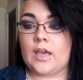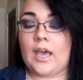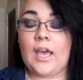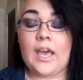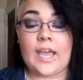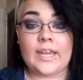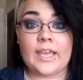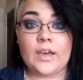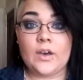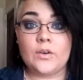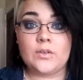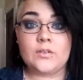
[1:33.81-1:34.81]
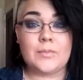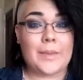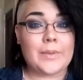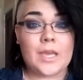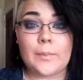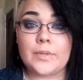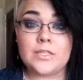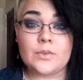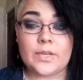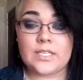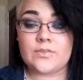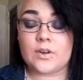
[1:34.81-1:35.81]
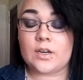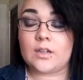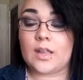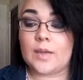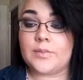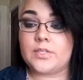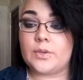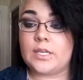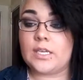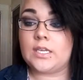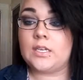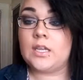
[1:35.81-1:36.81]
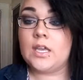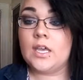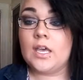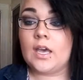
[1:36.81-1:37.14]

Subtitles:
a hideout, maybe a couple of twigs for her to climb between,